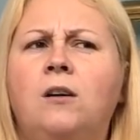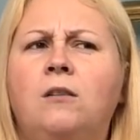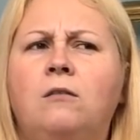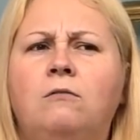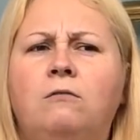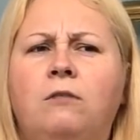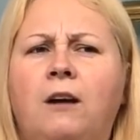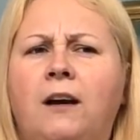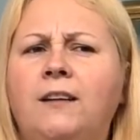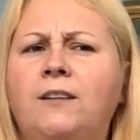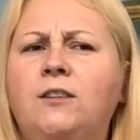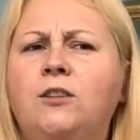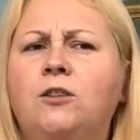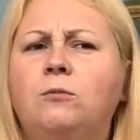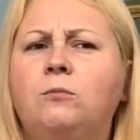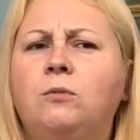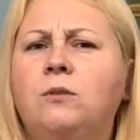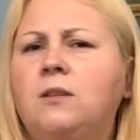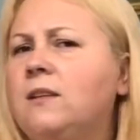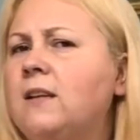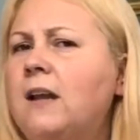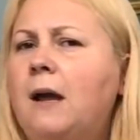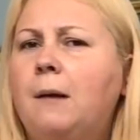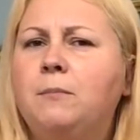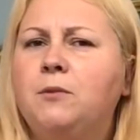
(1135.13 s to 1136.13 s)
random
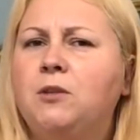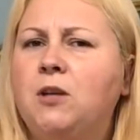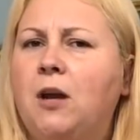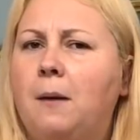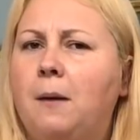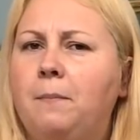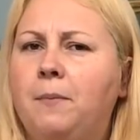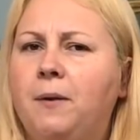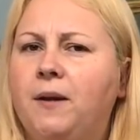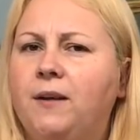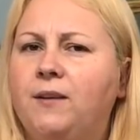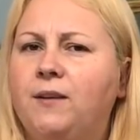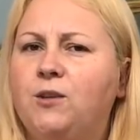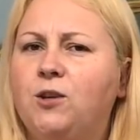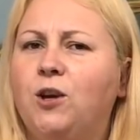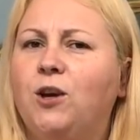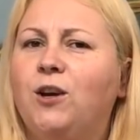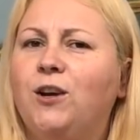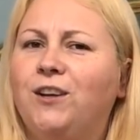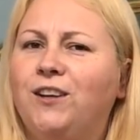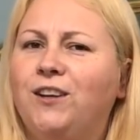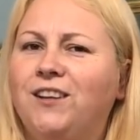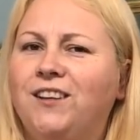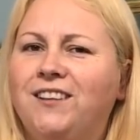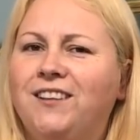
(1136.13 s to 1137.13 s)
Snapchat
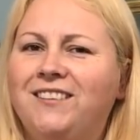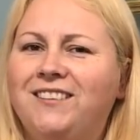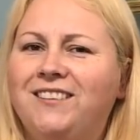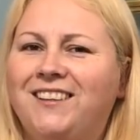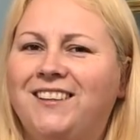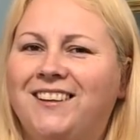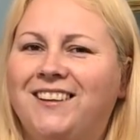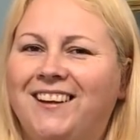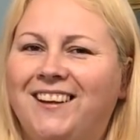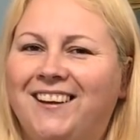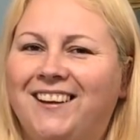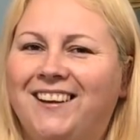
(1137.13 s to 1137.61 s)
pictures.